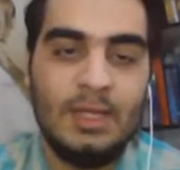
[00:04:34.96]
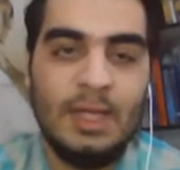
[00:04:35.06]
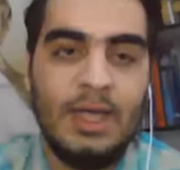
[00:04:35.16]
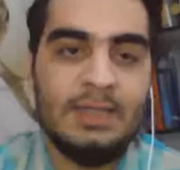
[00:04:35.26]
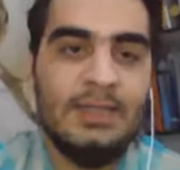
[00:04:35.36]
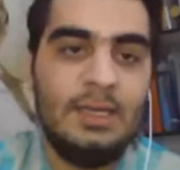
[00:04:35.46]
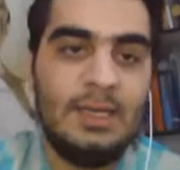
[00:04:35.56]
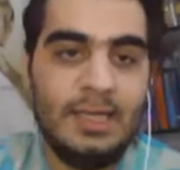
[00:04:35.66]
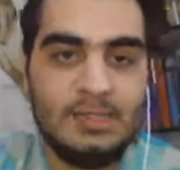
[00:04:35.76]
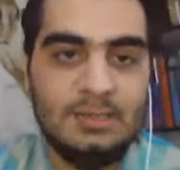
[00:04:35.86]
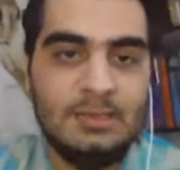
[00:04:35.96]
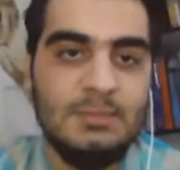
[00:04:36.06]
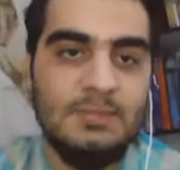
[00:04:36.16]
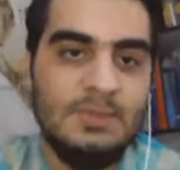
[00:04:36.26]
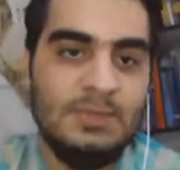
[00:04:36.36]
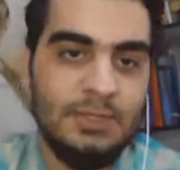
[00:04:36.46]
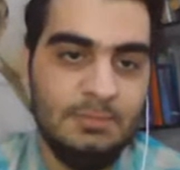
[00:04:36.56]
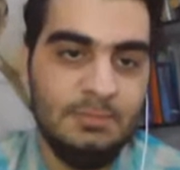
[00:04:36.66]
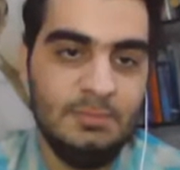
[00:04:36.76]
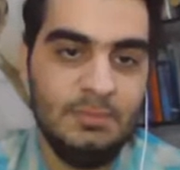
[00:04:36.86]
And the last
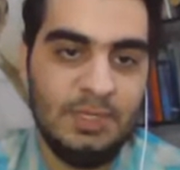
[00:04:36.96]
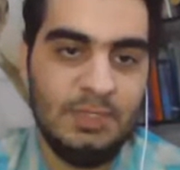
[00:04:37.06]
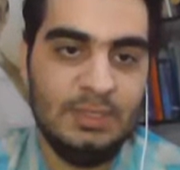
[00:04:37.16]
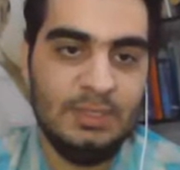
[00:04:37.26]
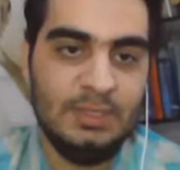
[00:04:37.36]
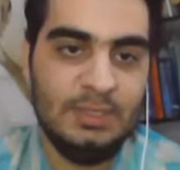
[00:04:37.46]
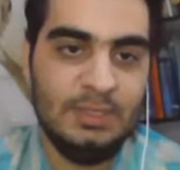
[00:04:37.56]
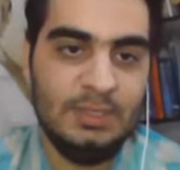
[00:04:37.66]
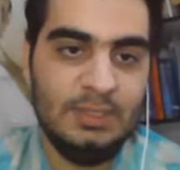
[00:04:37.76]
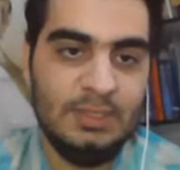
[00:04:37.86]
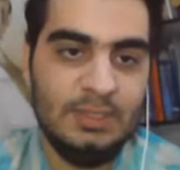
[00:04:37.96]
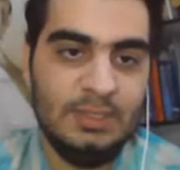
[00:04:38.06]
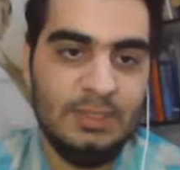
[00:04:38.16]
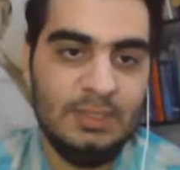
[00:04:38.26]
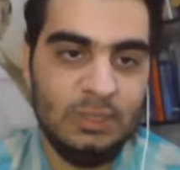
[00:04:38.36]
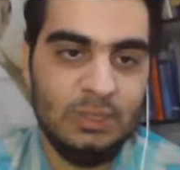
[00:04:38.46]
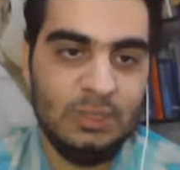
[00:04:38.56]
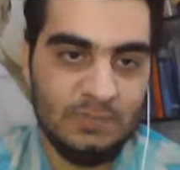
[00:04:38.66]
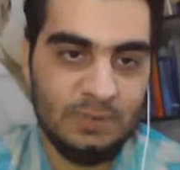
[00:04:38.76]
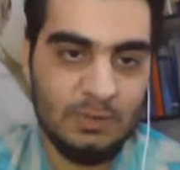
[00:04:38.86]
term in this chapter, which will be
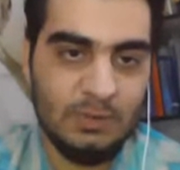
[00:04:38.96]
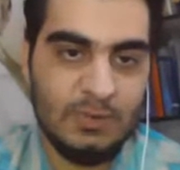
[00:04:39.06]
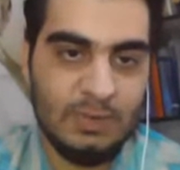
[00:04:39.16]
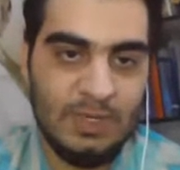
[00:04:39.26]
useful,